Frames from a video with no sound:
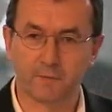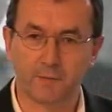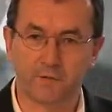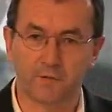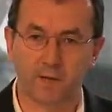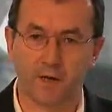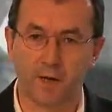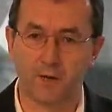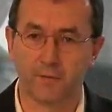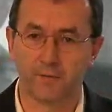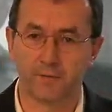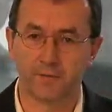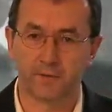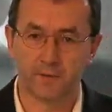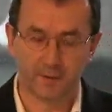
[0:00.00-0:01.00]
which are
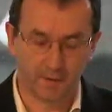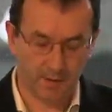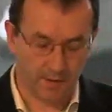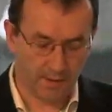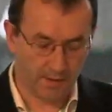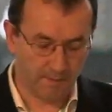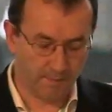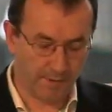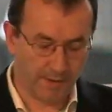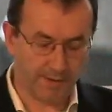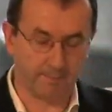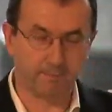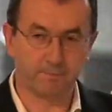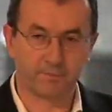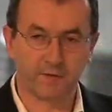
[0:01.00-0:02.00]
owned
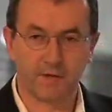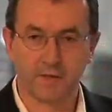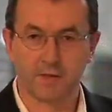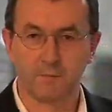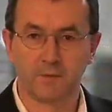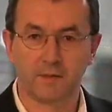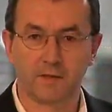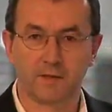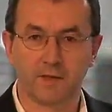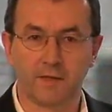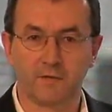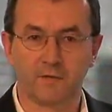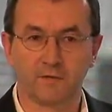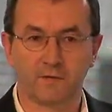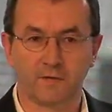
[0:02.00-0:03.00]
by
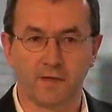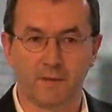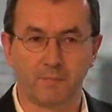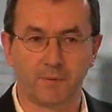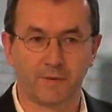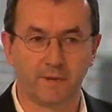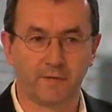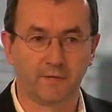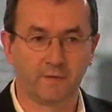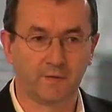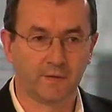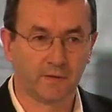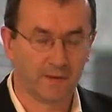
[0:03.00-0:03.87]
telecommunications companies.